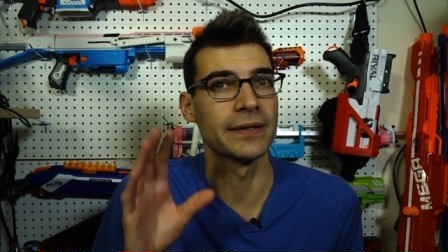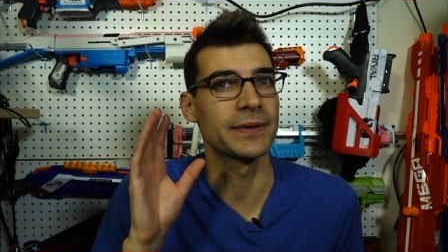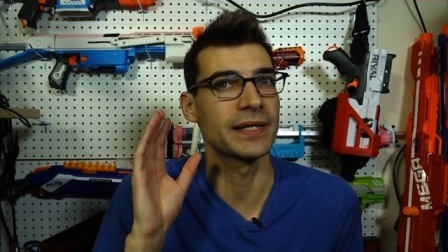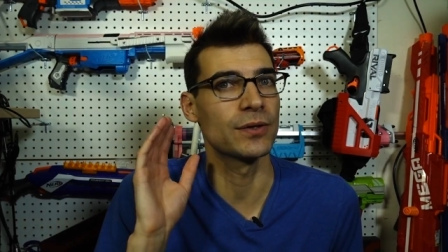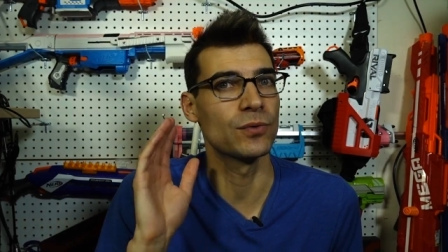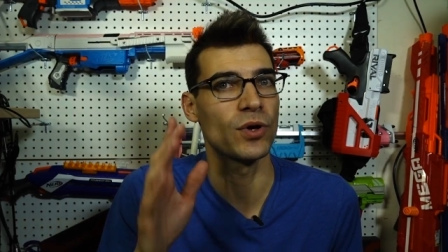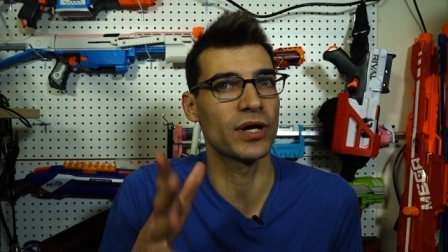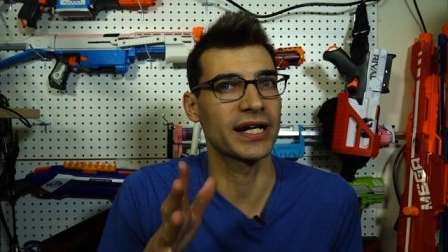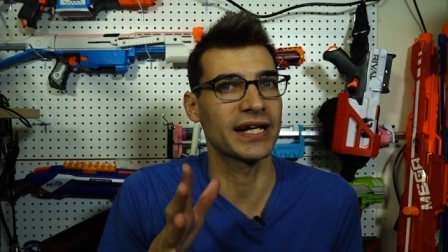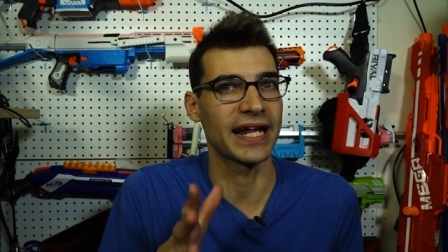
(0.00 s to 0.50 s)

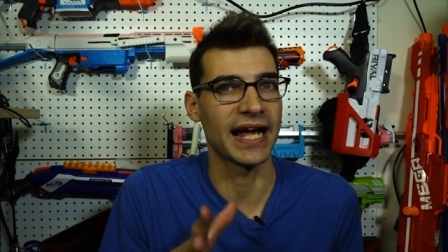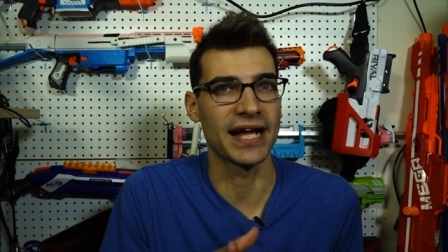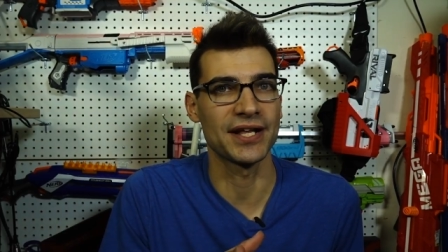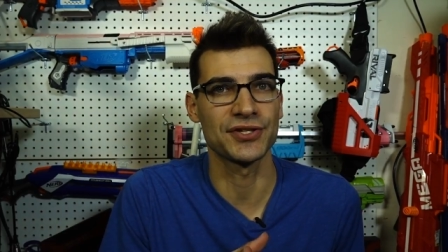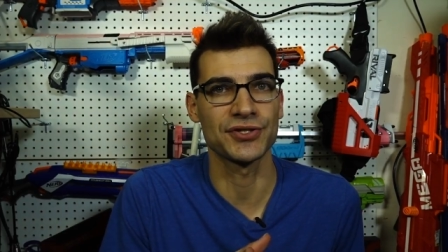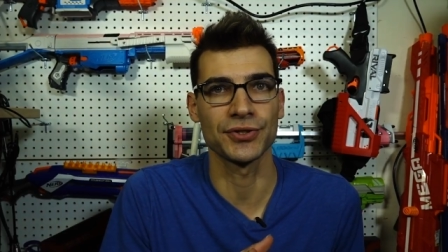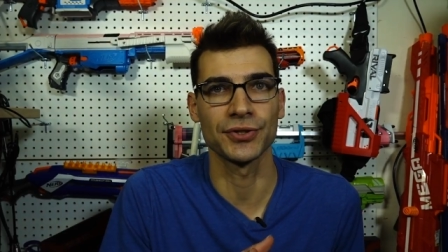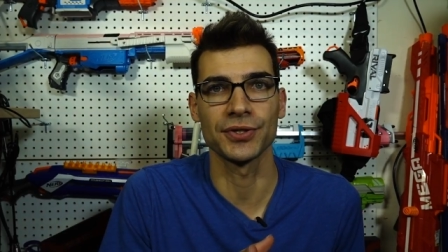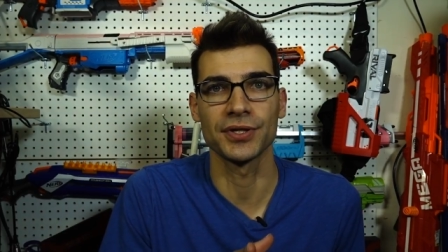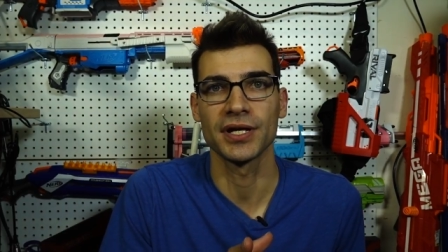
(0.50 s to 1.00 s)
really want it
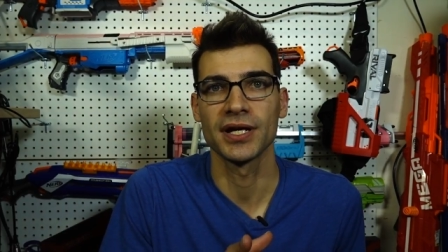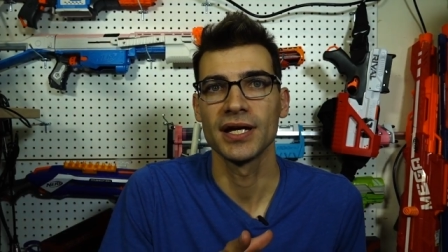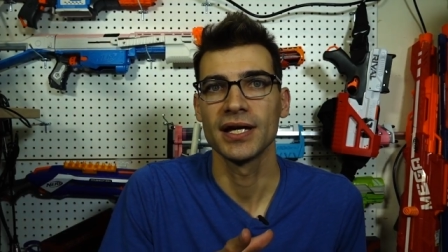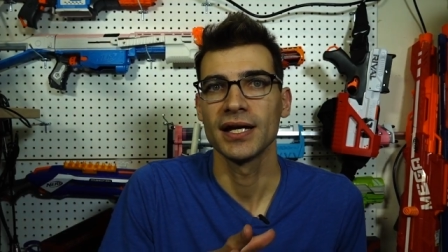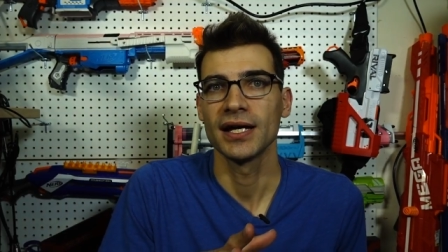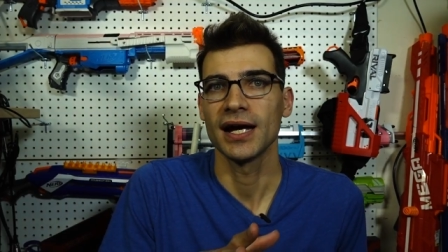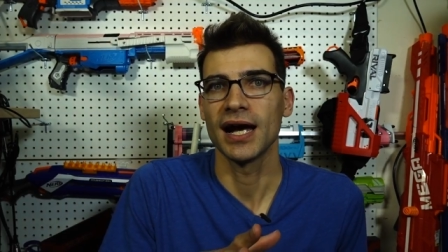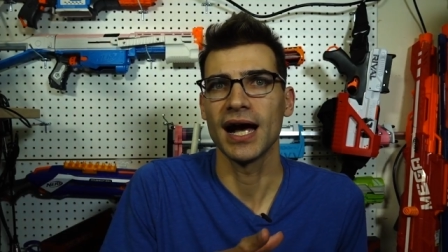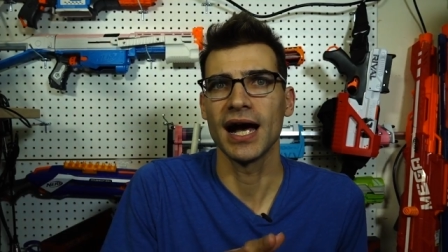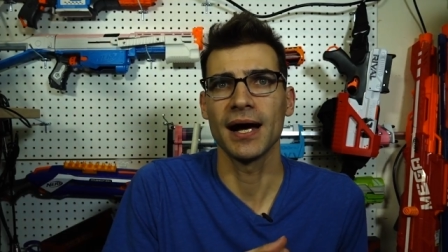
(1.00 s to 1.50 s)
answered,
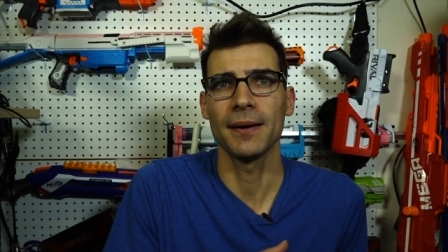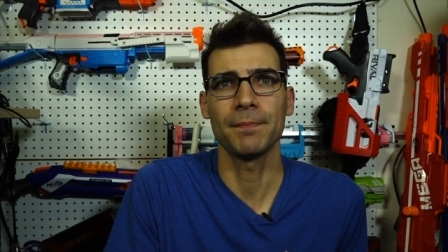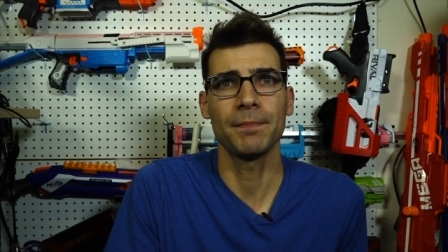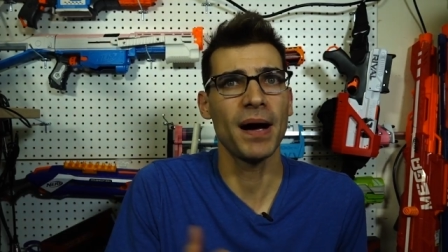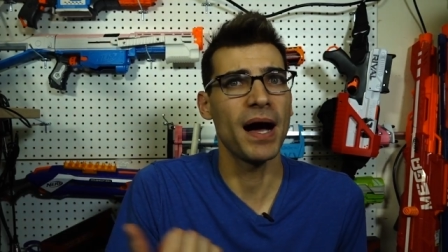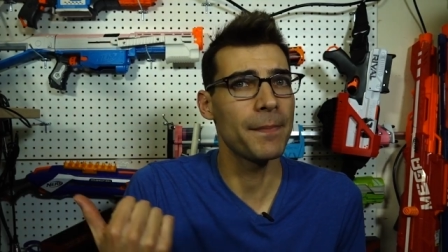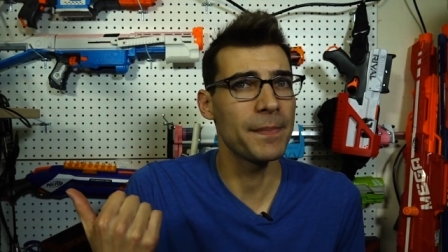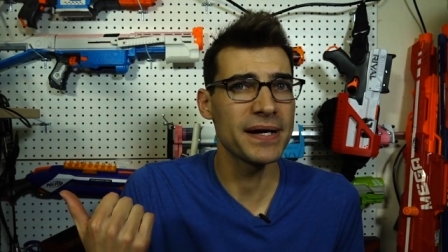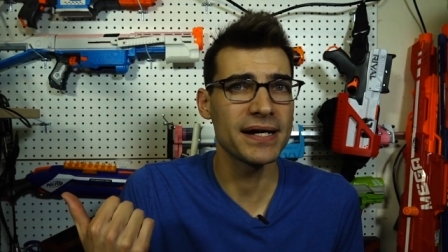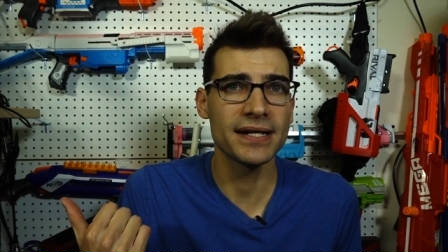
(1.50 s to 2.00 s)
uh,
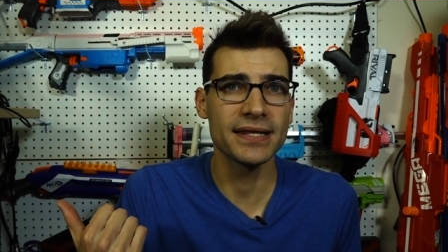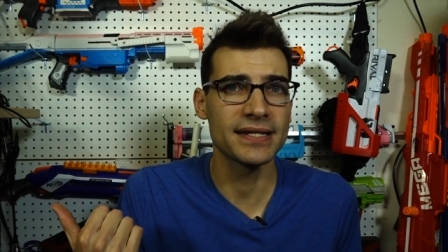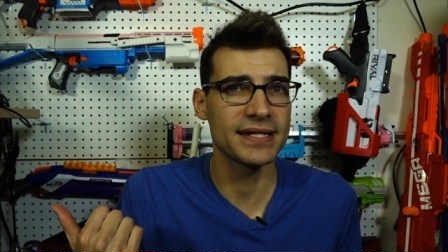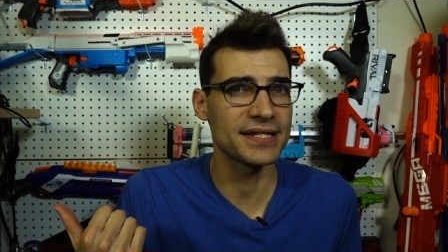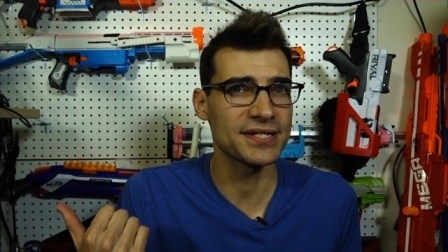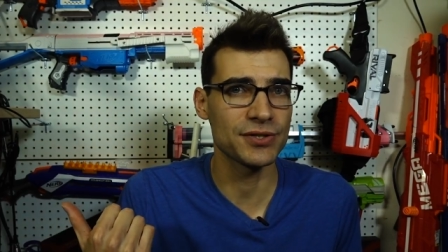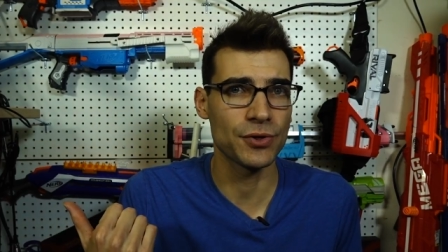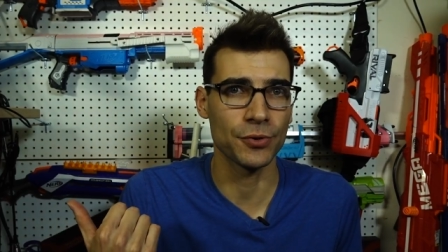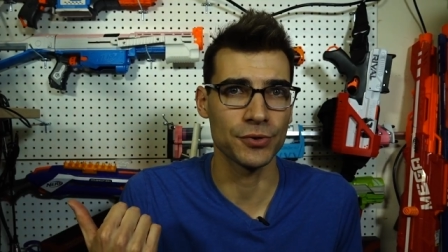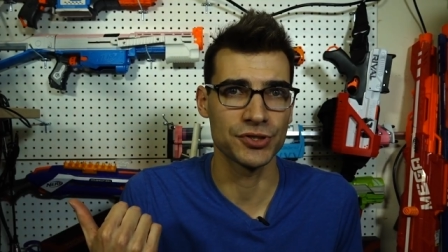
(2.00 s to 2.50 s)
pop into the
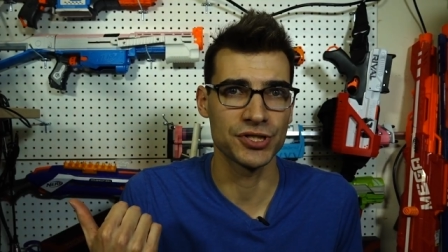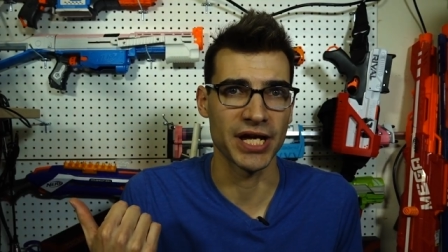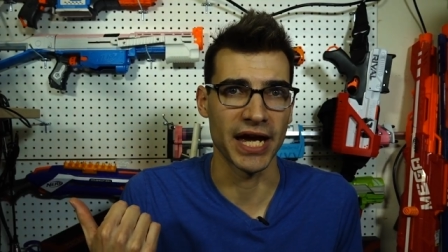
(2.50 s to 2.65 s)
Discord